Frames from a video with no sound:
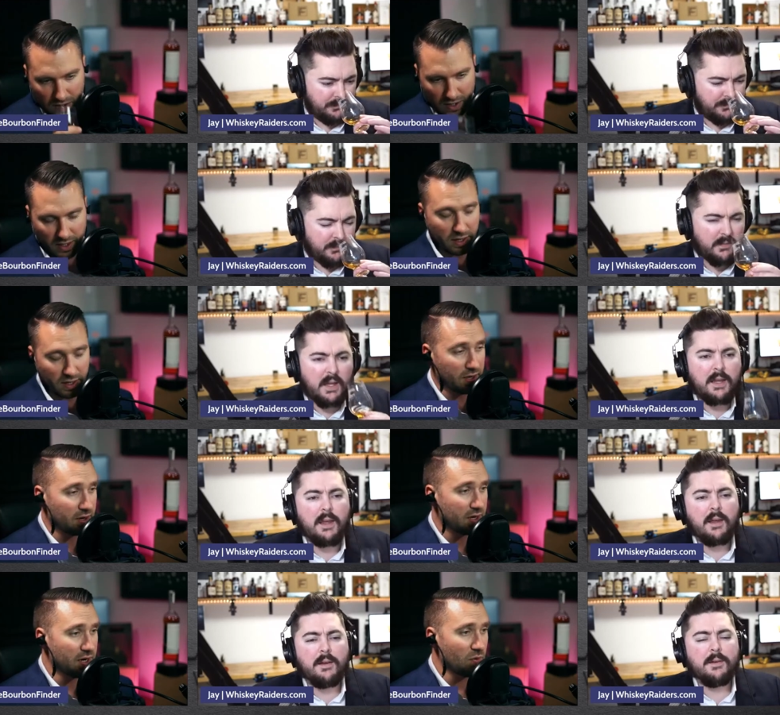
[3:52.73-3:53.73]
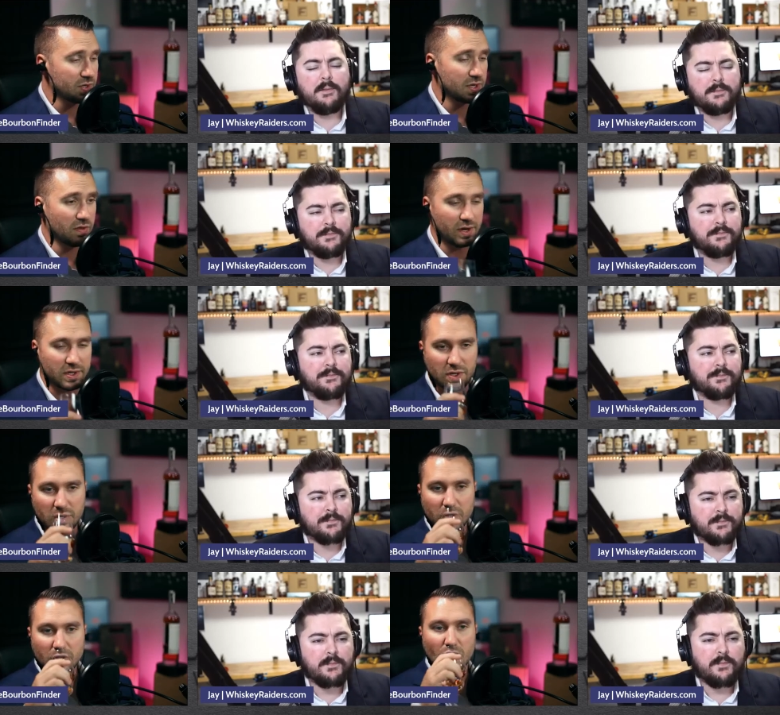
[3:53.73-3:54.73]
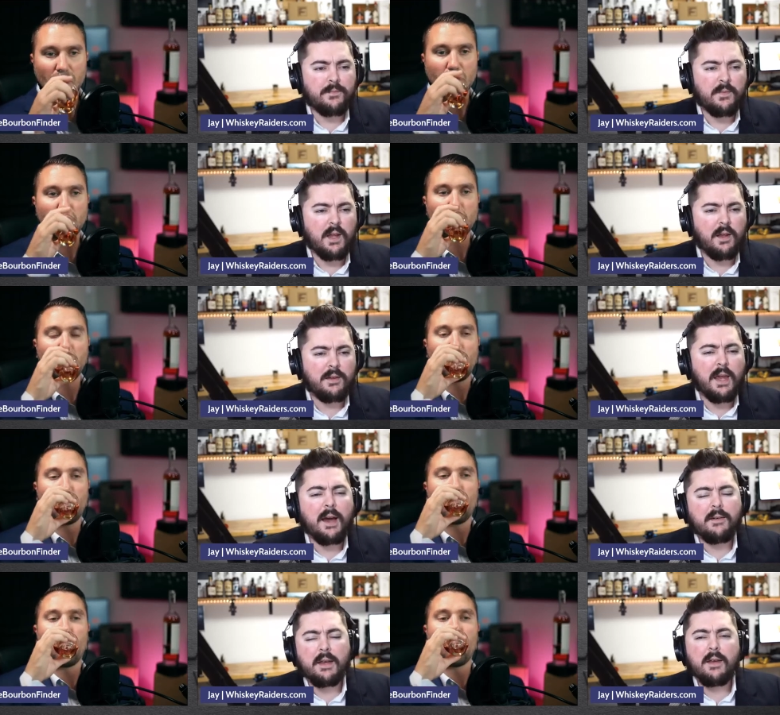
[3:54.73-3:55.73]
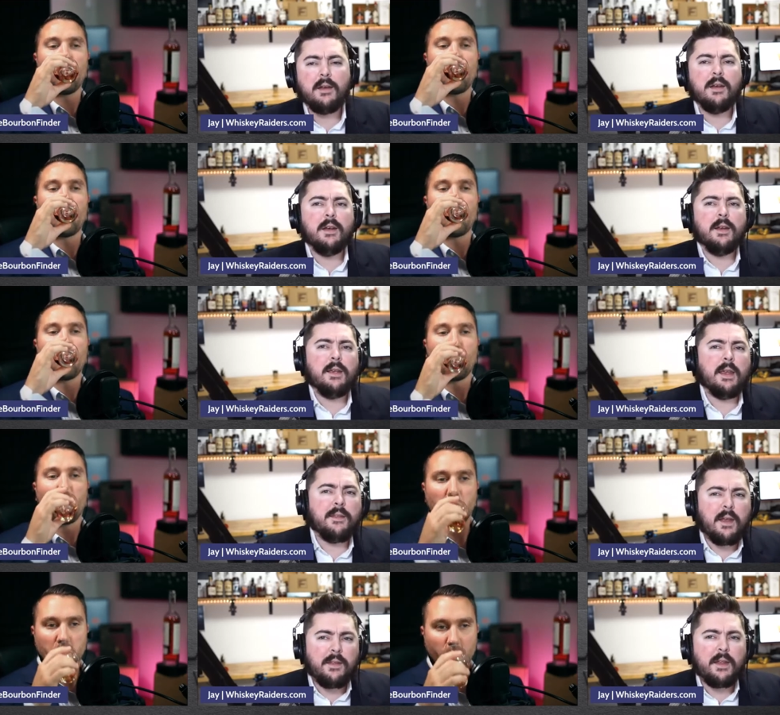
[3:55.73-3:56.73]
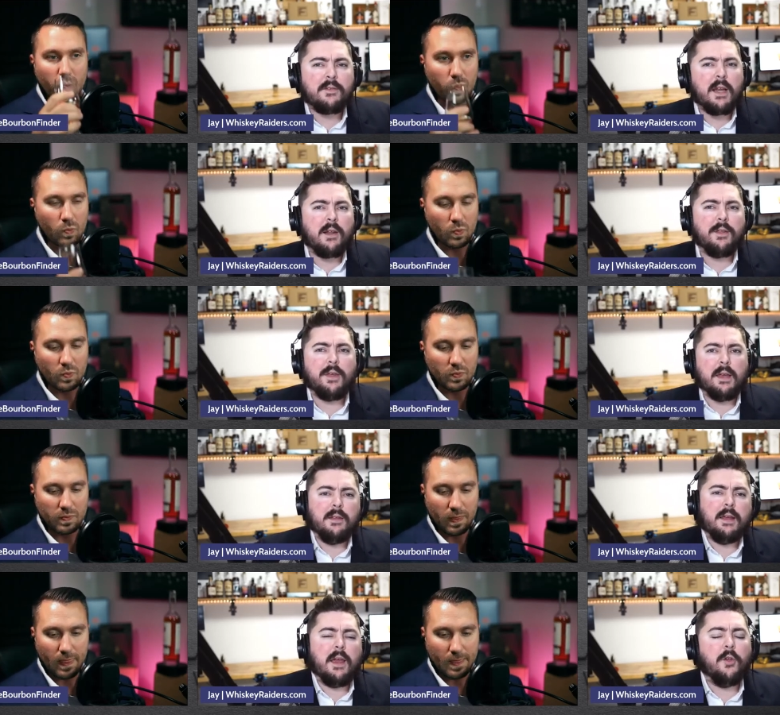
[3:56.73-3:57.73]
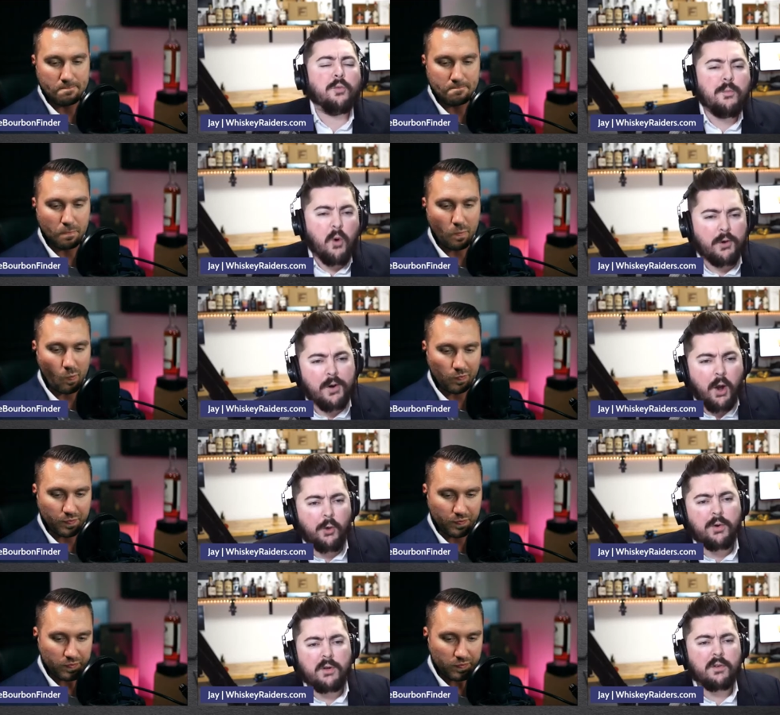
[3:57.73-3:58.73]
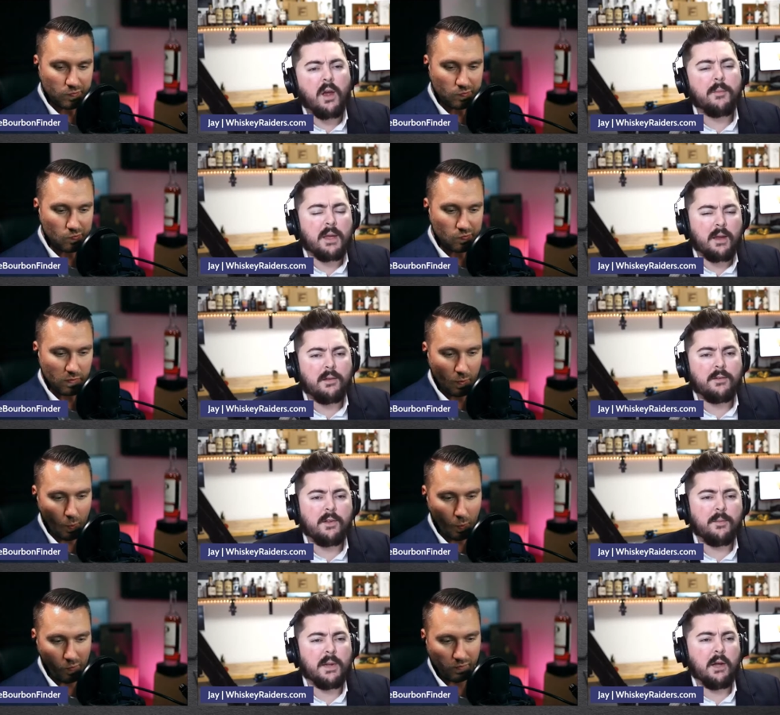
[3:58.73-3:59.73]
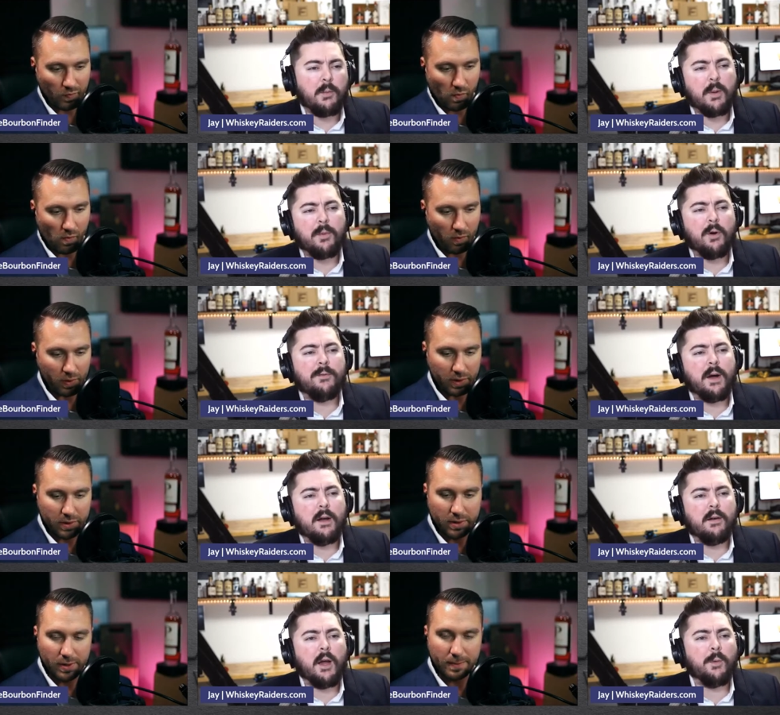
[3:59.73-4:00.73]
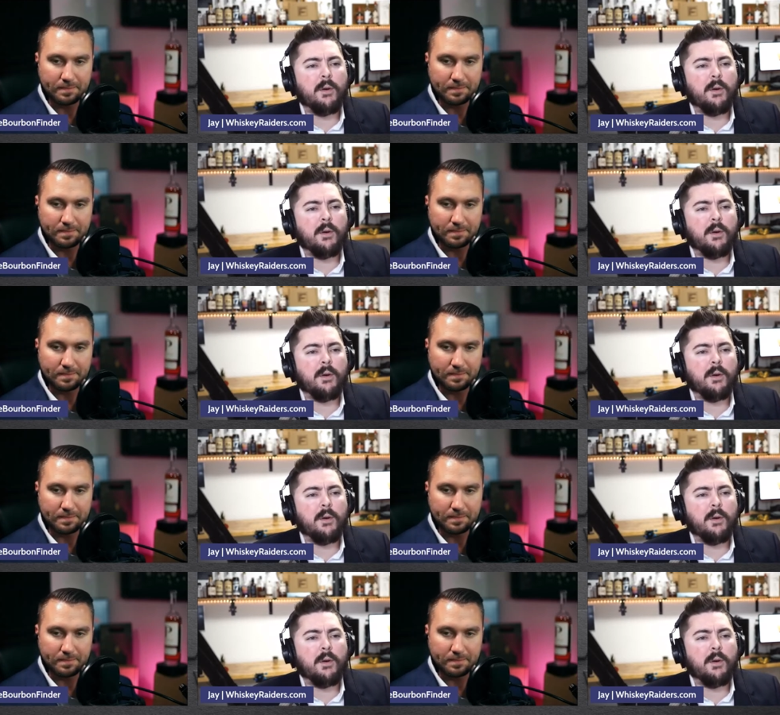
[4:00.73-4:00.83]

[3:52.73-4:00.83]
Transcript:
Speaker 1: And it, it kind of works together nicely.
Speaker 2: Yeah, like, and, and that's kind of the thing. Like, as more oak is coming into the Penelope profile, I really